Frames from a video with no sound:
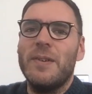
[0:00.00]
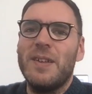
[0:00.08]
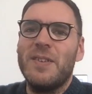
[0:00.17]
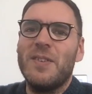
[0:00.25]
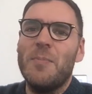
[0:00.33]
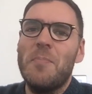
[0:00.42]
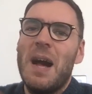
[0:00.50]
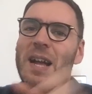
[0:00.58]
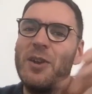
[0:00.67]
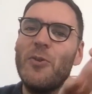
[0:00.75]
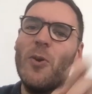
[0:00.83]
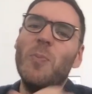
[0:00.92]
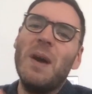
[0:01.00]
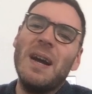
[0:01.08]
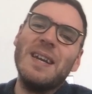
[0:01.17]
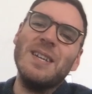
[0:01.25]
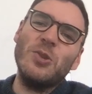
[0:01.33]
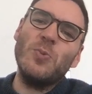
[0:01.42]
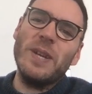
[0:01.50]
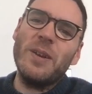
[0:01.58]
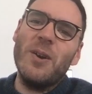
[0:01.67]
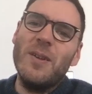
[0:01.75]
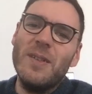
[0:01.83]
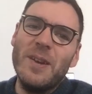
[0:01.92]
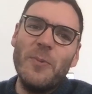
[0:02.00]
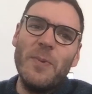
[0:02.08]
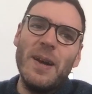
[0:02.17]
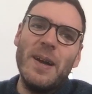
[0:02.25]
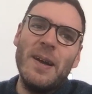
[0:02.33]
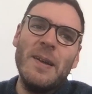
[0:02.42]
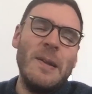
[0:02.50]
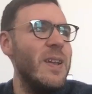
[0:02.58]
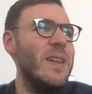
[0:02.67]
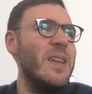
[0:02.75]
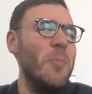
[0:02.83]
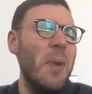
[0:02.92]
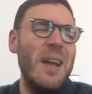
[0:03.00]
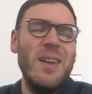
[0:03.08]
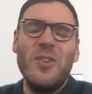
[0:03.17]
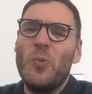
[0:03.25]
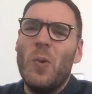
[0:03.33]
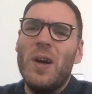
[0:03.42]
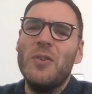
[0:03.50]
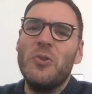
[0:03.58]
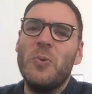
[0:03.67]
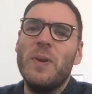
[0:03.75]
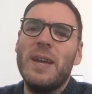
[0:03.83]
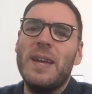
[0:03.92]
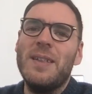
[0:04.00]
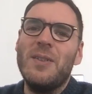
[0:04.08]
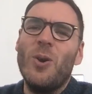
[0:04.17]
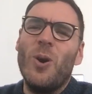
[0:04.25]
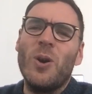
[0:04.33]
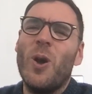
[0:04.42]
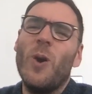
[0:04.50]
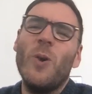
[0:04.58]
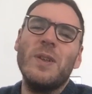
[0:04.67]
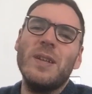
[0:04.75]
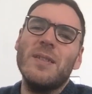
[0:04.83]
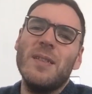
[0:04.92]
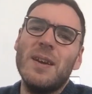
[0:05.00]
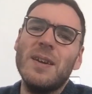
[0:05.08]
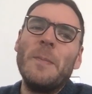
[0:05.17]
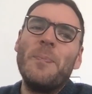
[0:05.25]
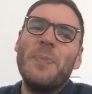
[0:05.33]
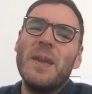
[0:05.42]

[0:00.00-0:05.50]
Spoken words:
It's a micro package, we call it, where you might as well do it in your code inline.